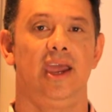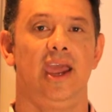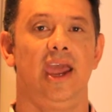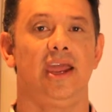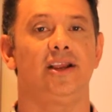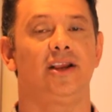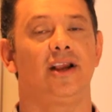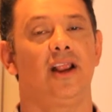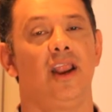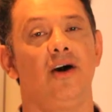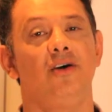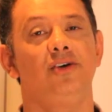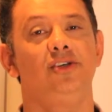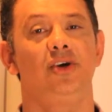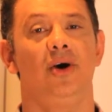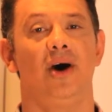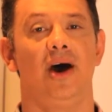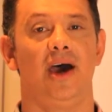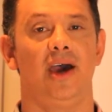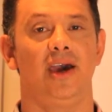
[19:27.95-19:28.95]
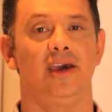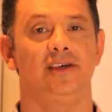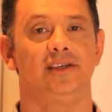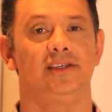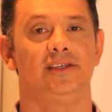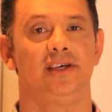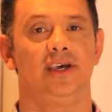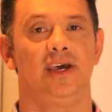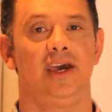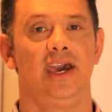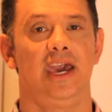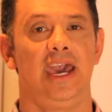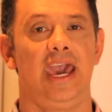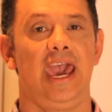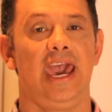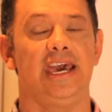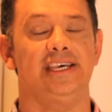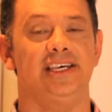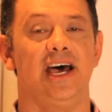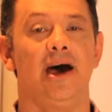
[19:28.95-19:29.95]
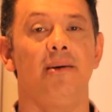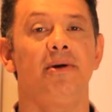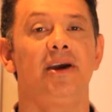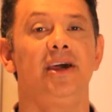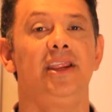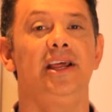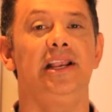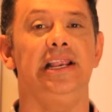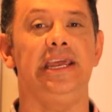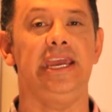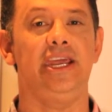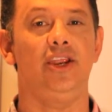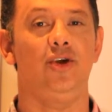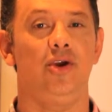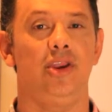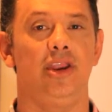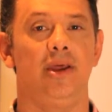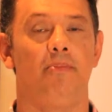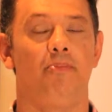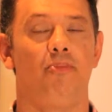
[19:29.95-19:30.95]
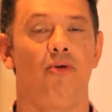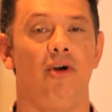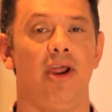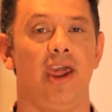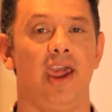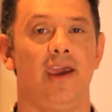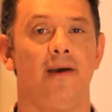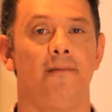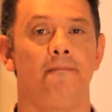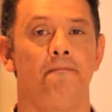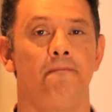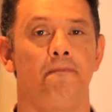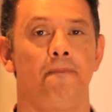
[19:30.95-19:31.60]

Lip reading: and close your eyes as I'm going to lead you in a prayer.